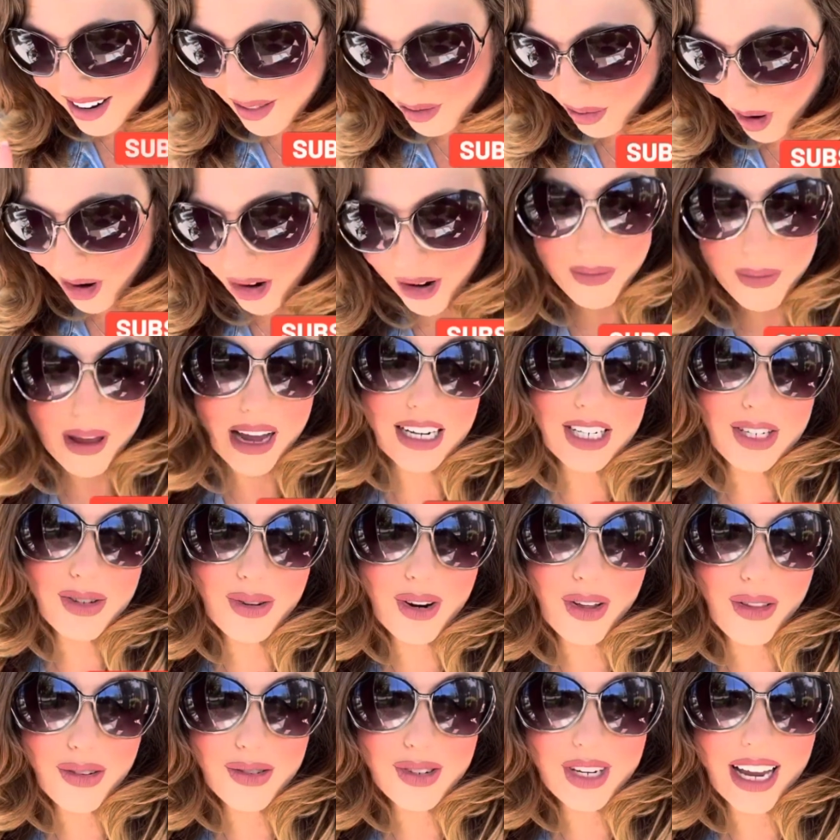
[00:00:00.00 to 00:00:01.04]
Welcome back to
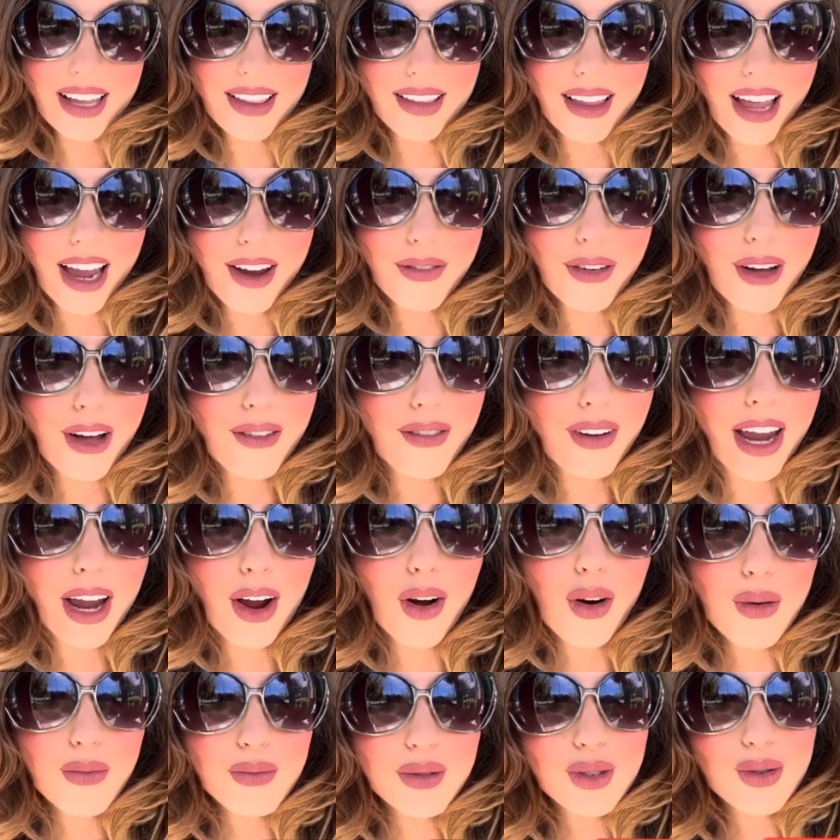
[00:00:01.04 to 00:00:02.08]
another day in the life of a
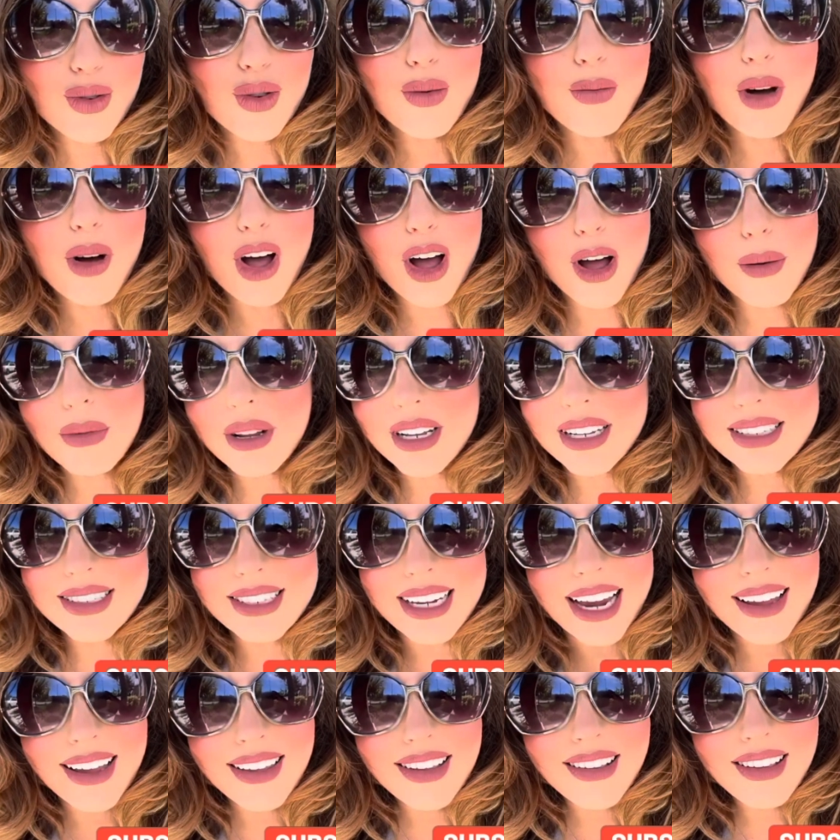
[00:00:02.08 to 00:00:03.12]
homeschool mom,
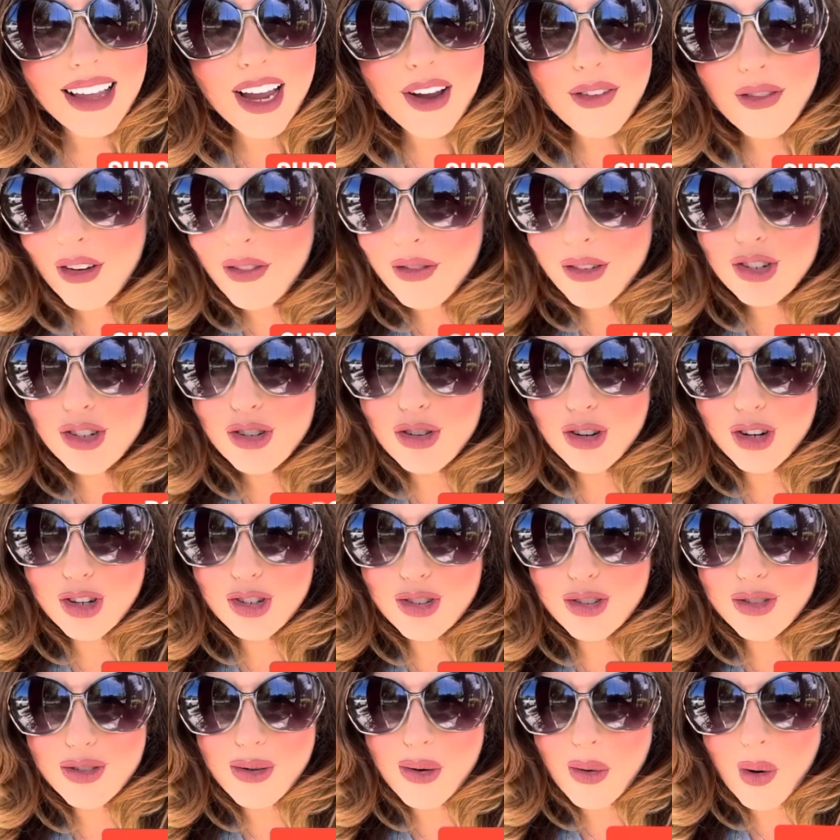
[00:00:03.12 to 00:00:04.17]
day in the life of a
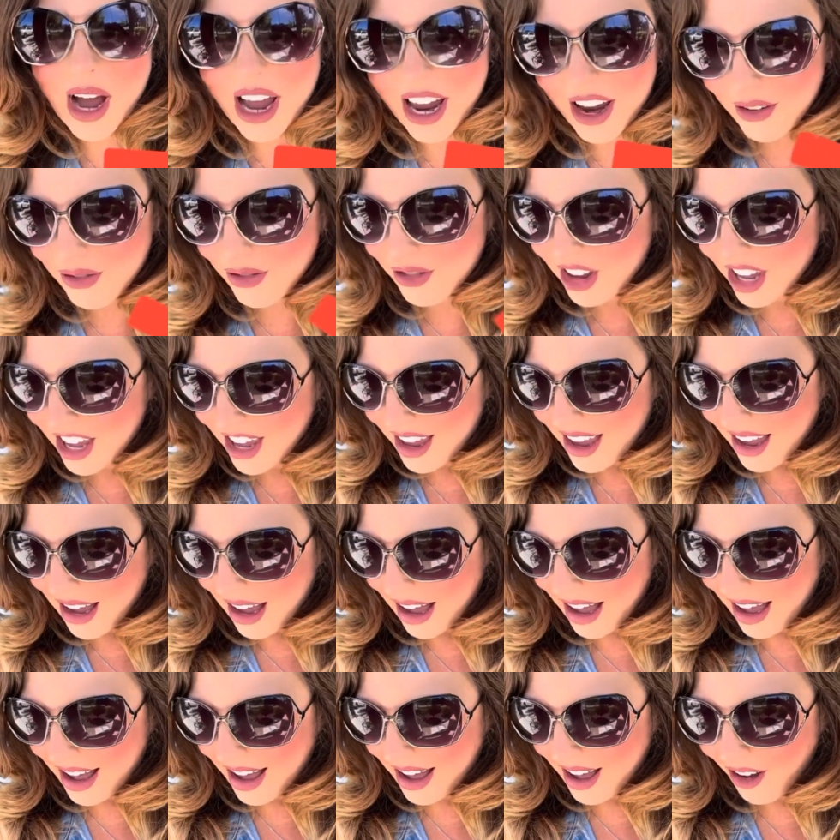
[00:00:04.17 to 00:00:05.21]
traditional life,
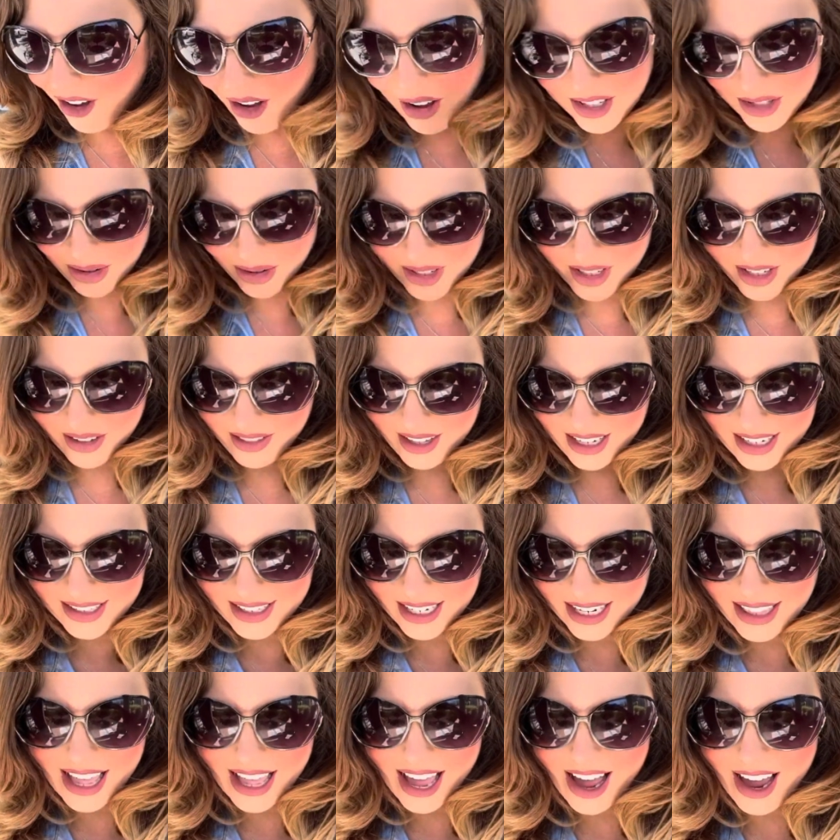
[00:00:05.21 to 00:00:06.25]
uh, all sorts of things
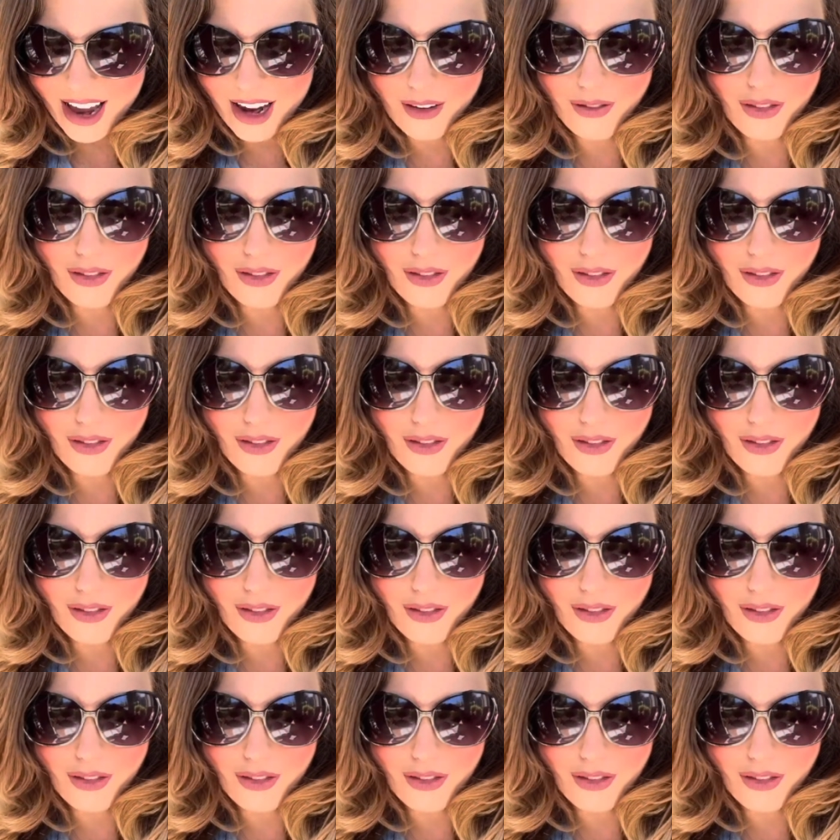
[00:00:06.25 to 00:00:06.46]
like that.